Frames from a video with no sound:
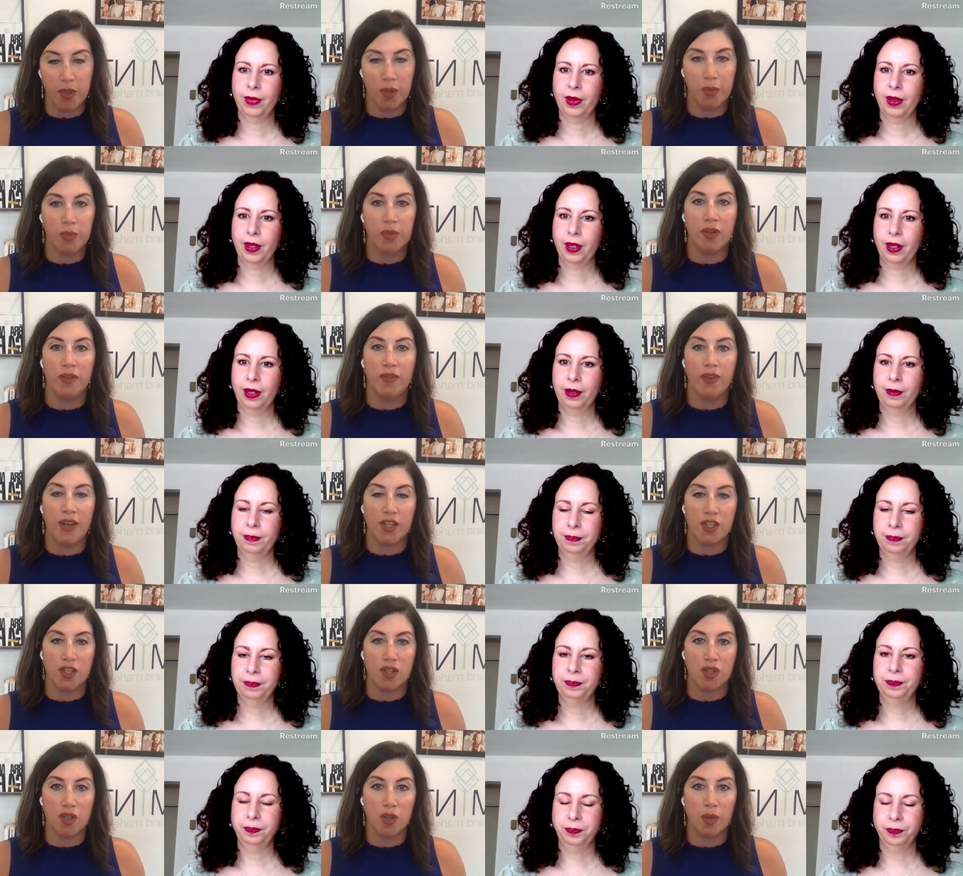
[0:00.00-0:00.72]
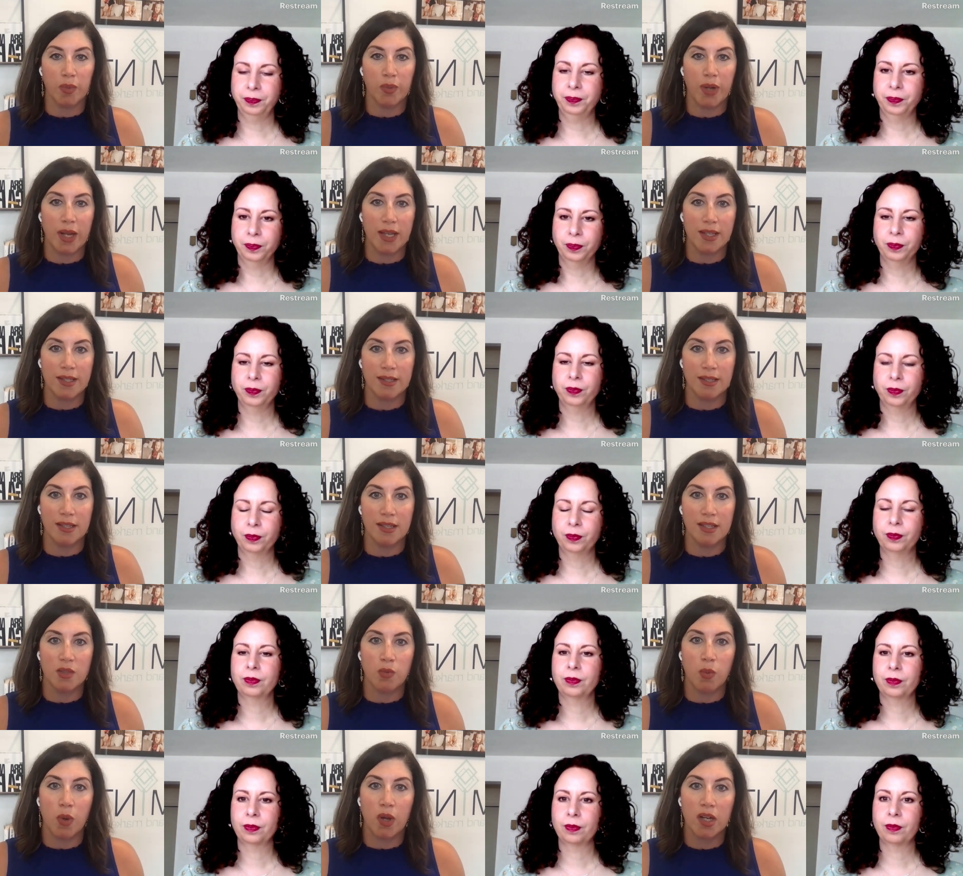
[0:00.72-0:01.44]
Speaker 1: your professional
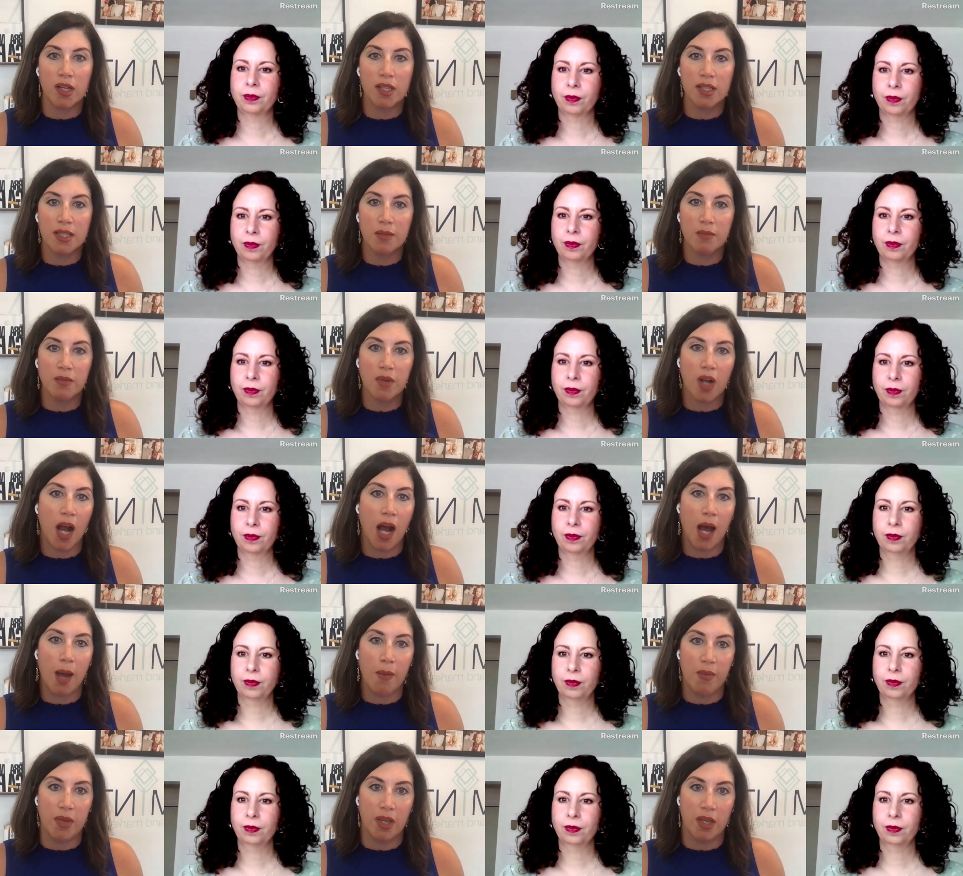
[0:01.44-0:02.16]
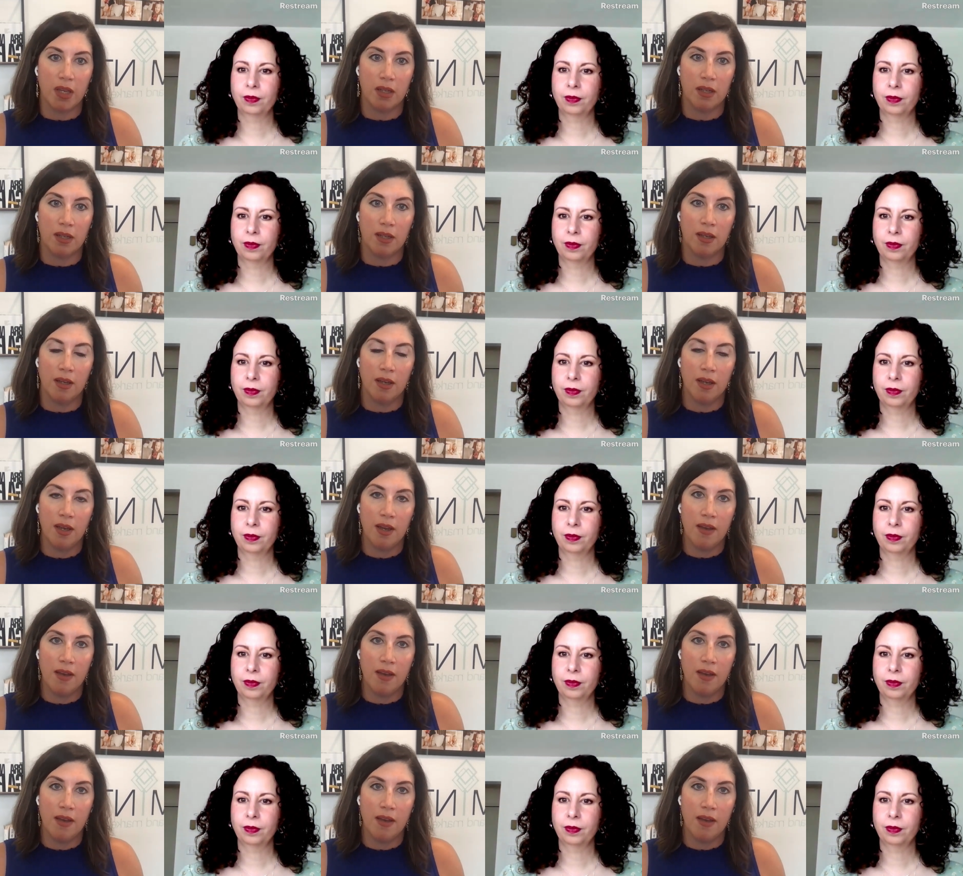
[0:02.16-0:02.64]
presence. What are some common